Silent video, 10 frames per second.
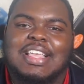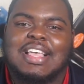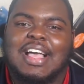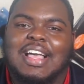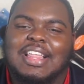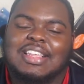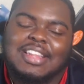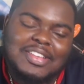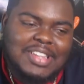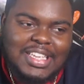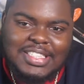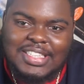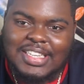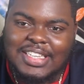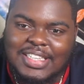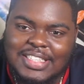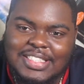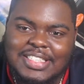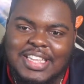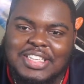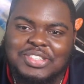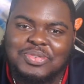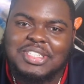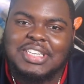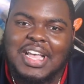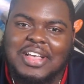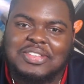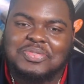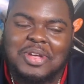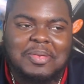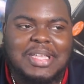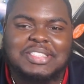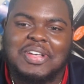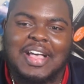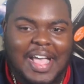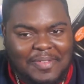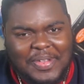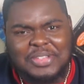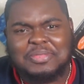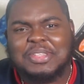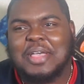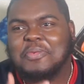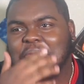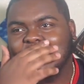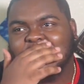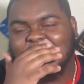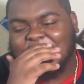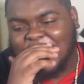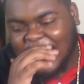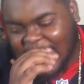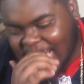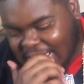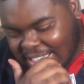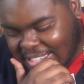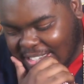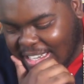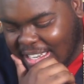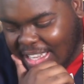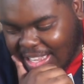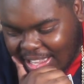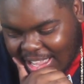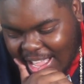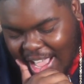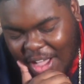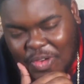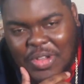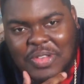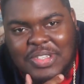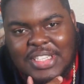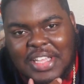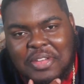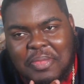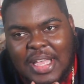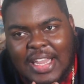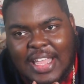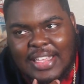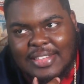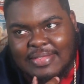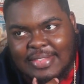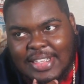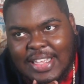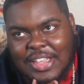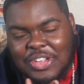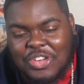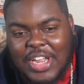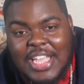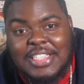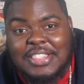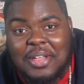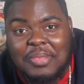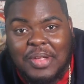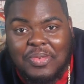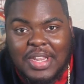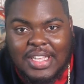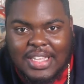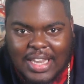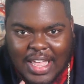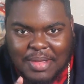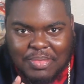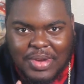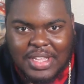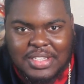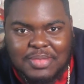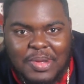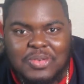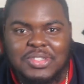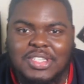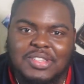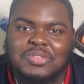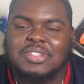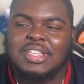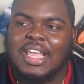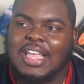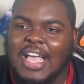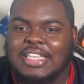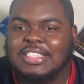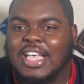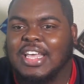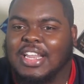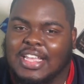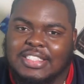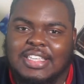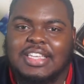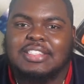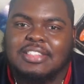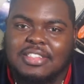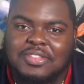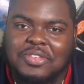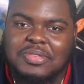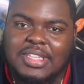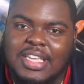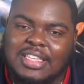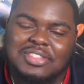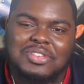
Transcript: They like shit, since like Swisher House and rap. So I feel some type of way. So shit, I really was thinking about like creating something that really could like bring exposure to Houston, like outside of like Texas. You know what I'm saying?